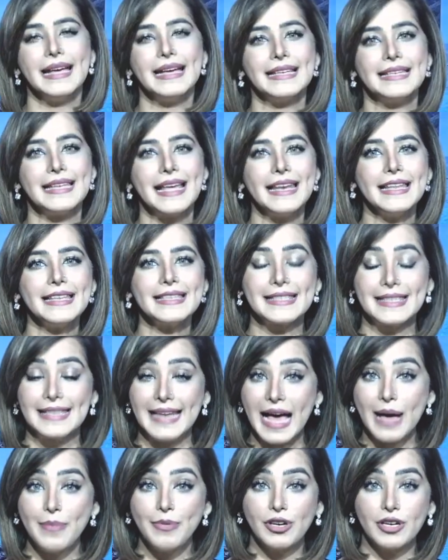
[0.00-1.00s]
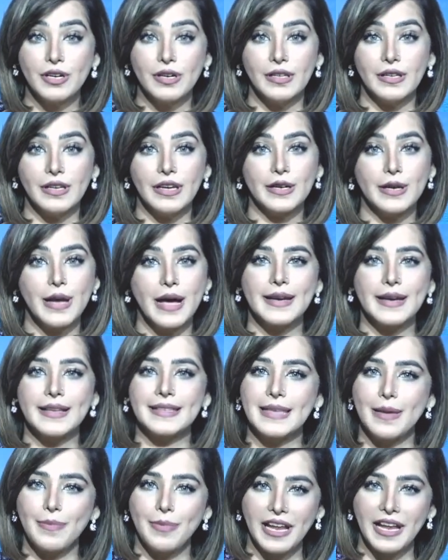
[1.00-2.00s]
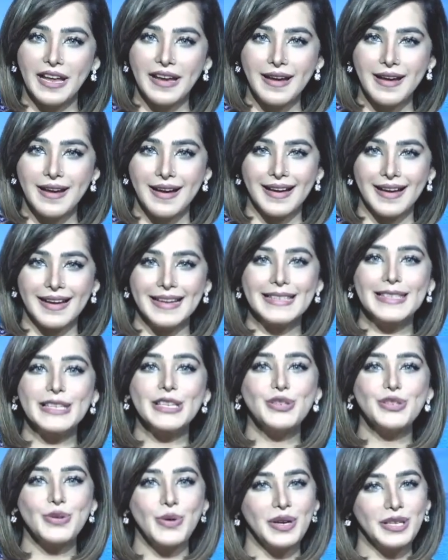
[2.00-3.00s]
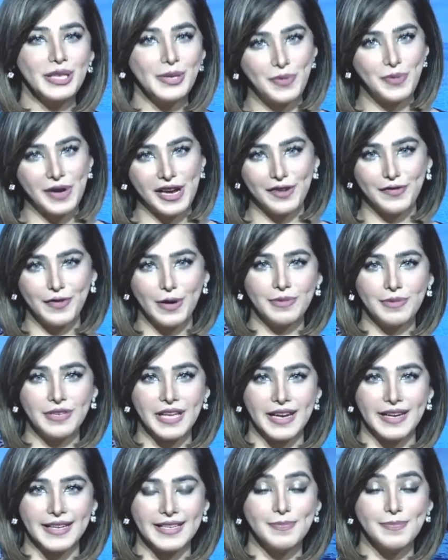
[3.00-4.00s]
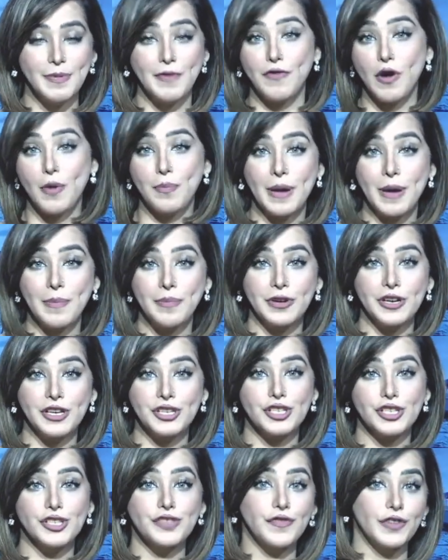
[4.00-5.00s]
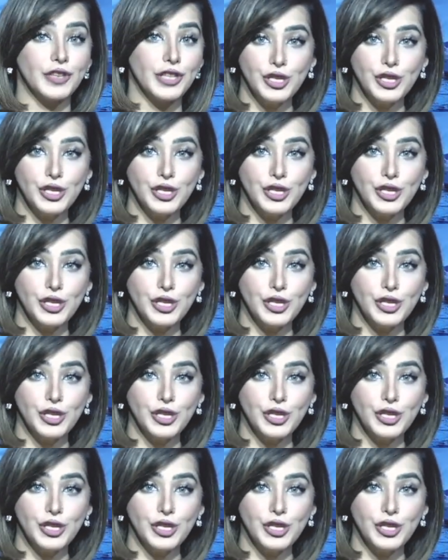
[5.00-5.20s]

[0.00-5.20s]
Tennis glamour girl Aryna Sabalenka is enjoying the break from tennis before preparations for the